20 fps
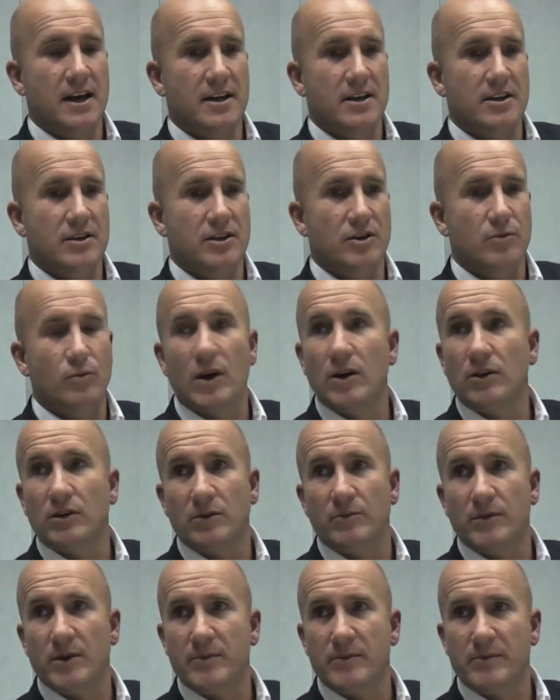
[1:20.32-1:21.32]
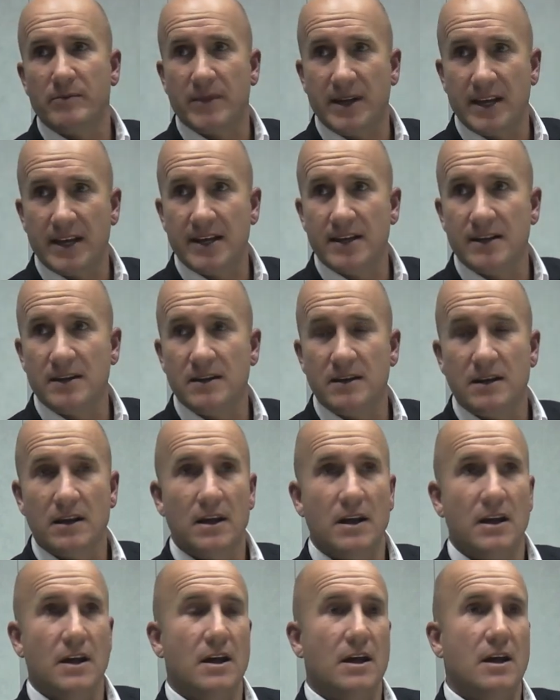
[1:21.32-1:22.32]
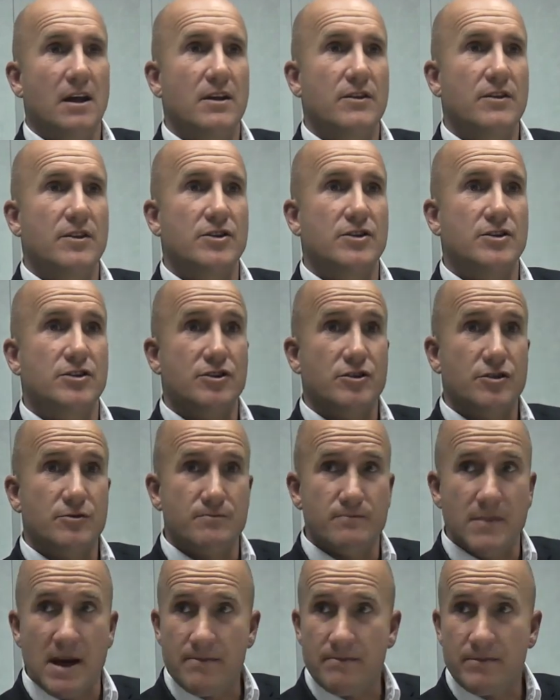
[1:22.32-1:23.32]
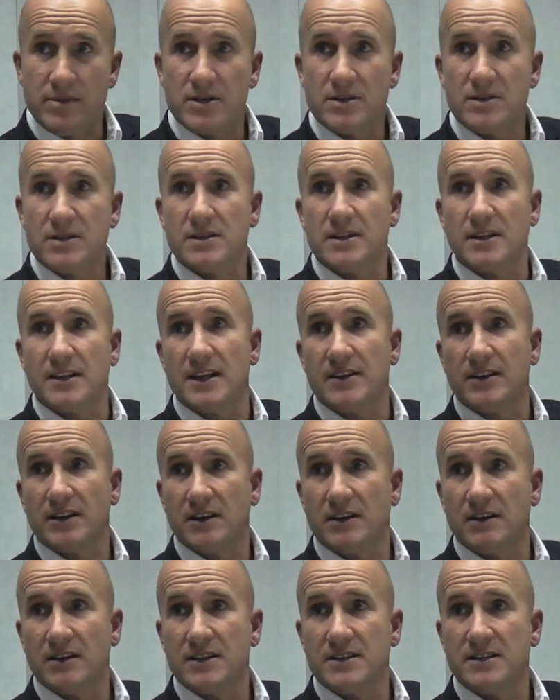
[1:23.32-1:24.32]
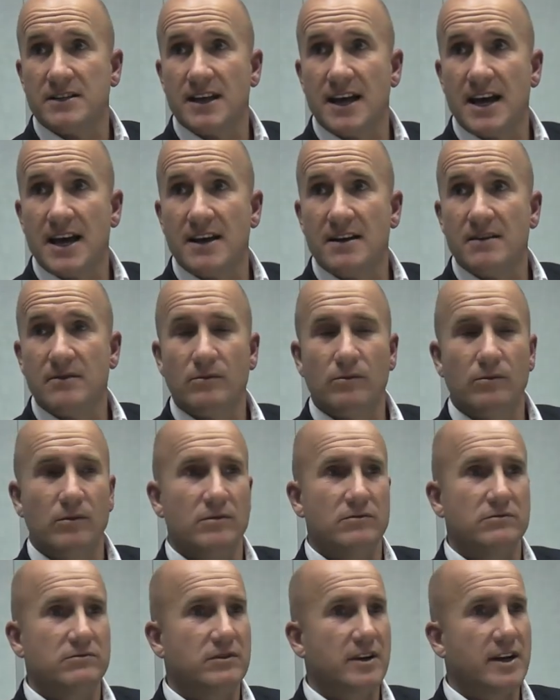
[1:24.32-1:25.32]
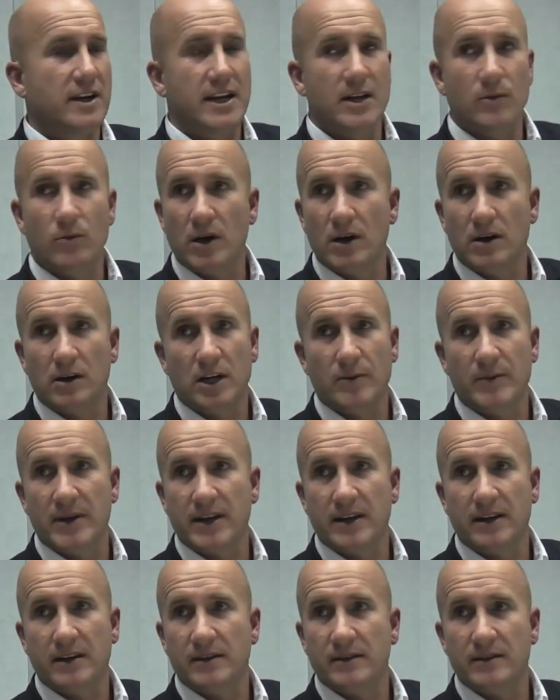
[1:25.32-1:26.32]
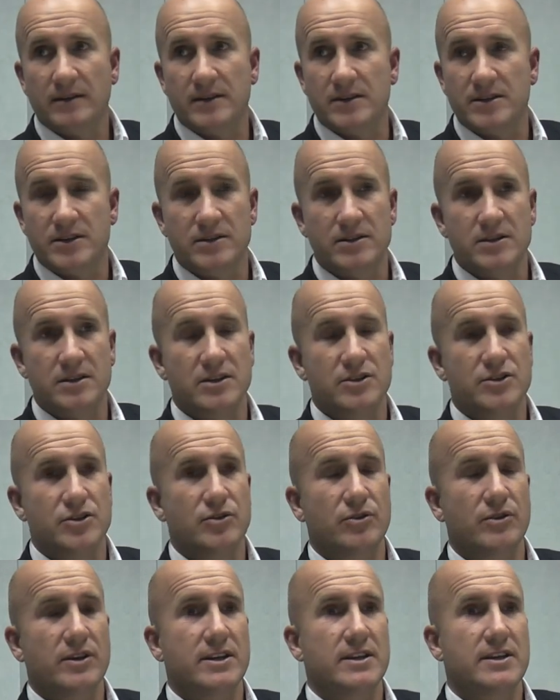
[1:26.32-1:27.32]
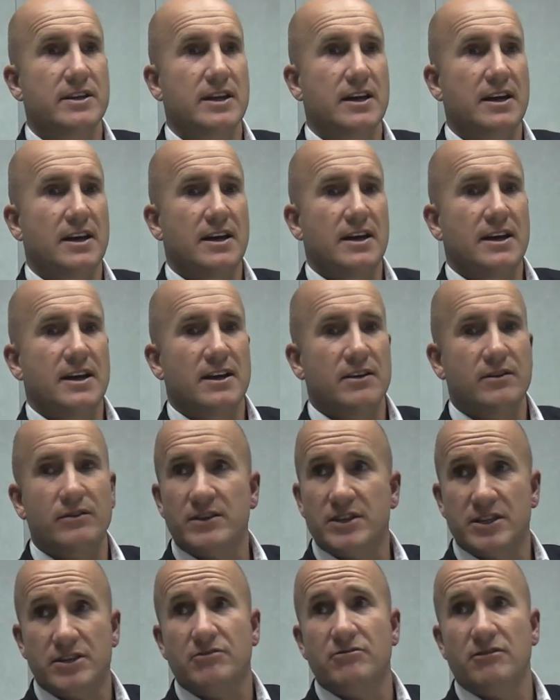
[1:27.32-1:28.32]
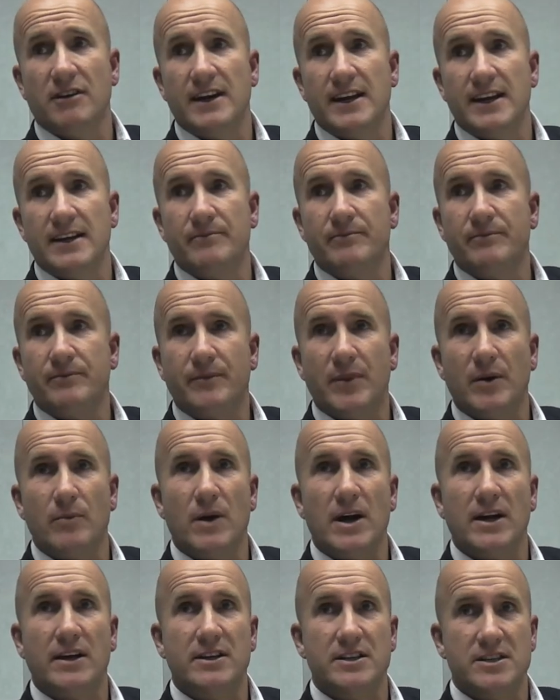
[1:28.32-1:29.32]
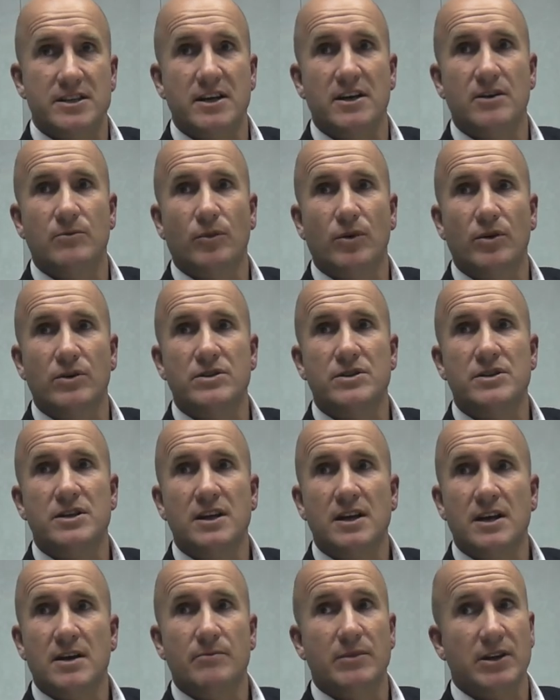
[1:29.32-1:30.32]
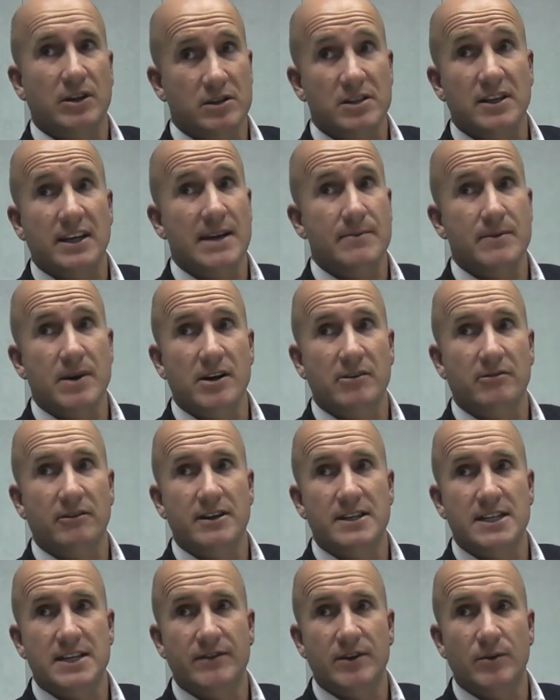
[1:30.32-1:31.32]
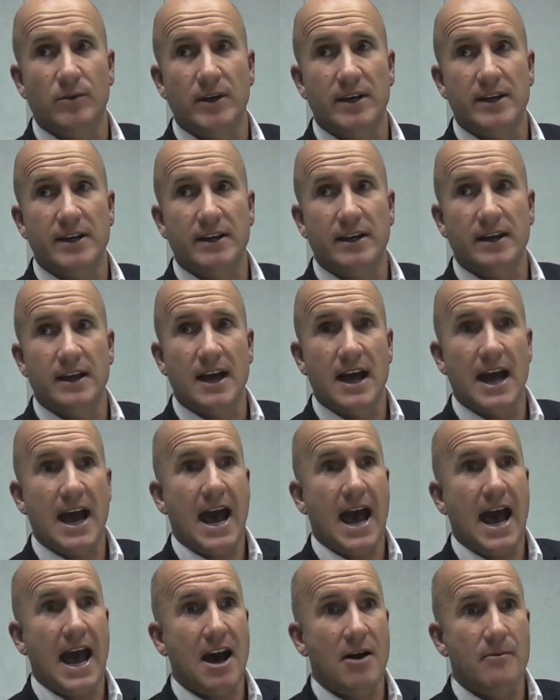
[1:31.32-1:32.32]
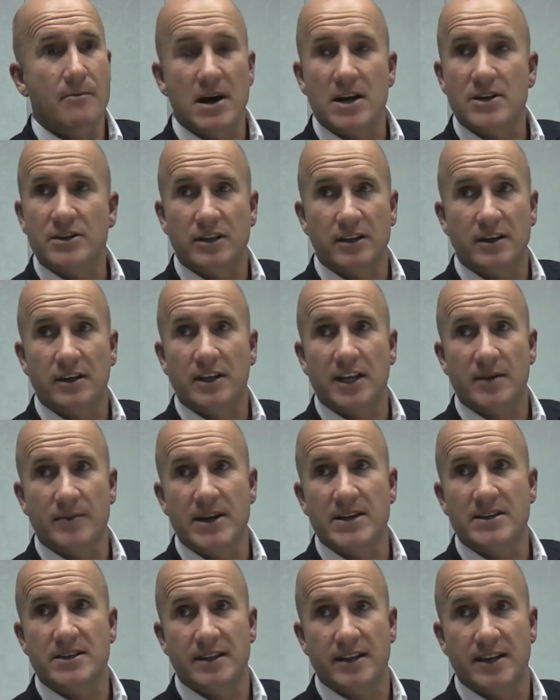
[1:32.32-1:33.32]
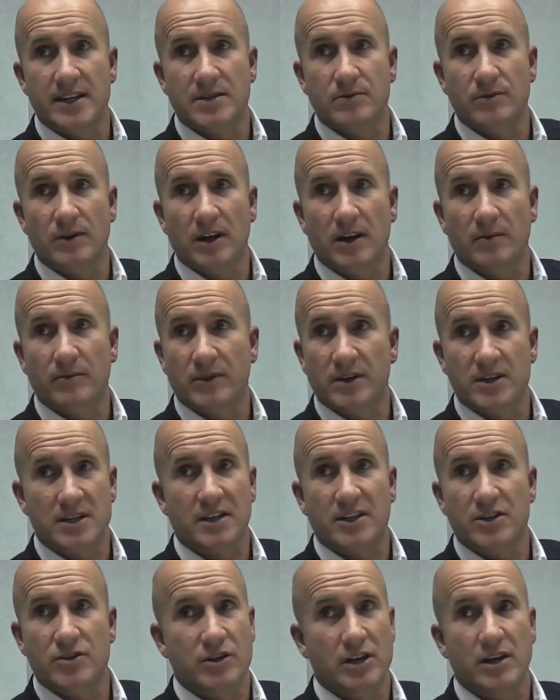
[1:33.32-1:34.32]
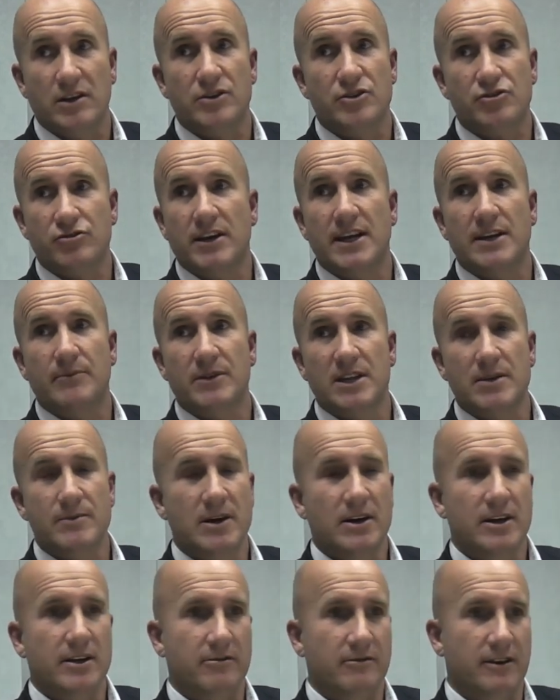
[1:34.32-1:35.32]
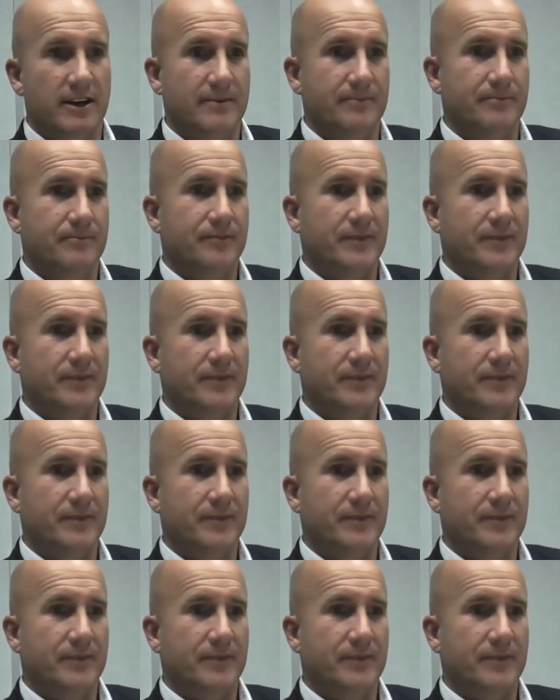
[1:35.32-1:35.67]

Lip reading: You welcoming me in. The members, the other guys there were really welcoming as soon as I joined. I thought this is great, but my concern was, because I get migraines every week, how much can I commit to this? Because you can't train with a migraine.